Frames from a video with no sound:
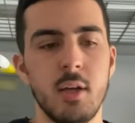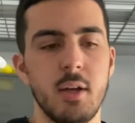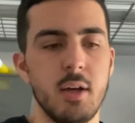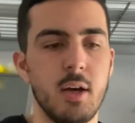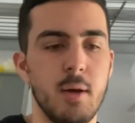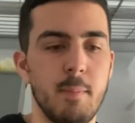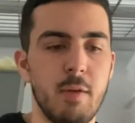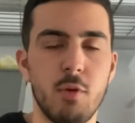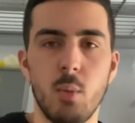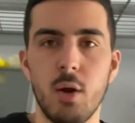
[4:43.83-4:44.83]

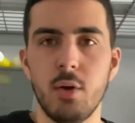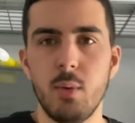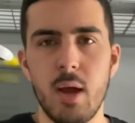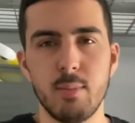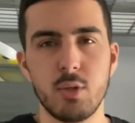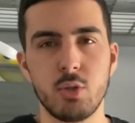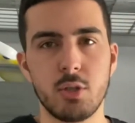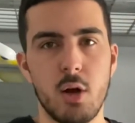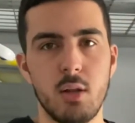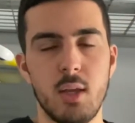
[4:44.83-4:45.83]
If you're wondering why I'm so
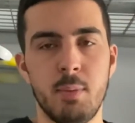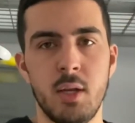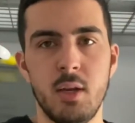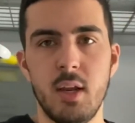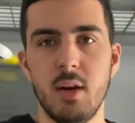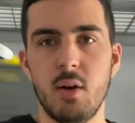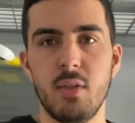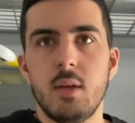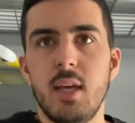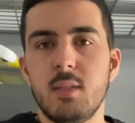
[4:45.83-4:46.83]
strongly opinionated on
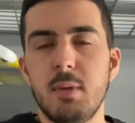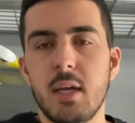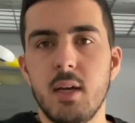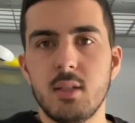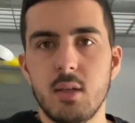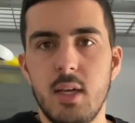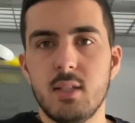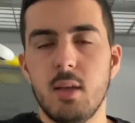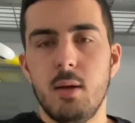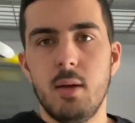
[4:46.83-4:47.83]
this, it's because it's
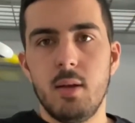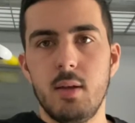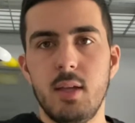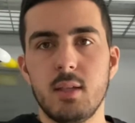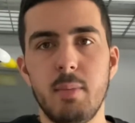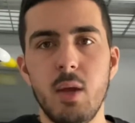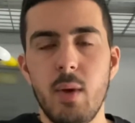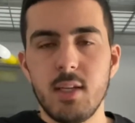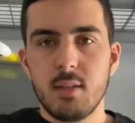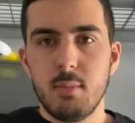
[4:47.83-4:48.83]
a big
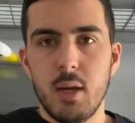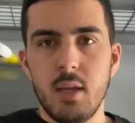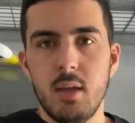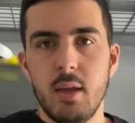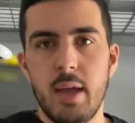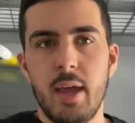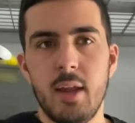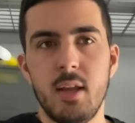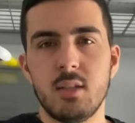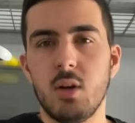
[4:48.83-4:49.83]
waste of money
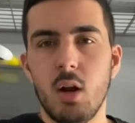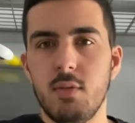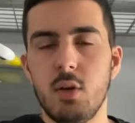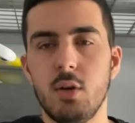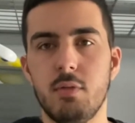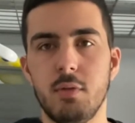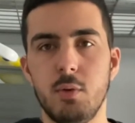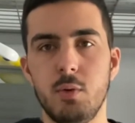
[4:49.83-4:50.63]
and it's not even good food.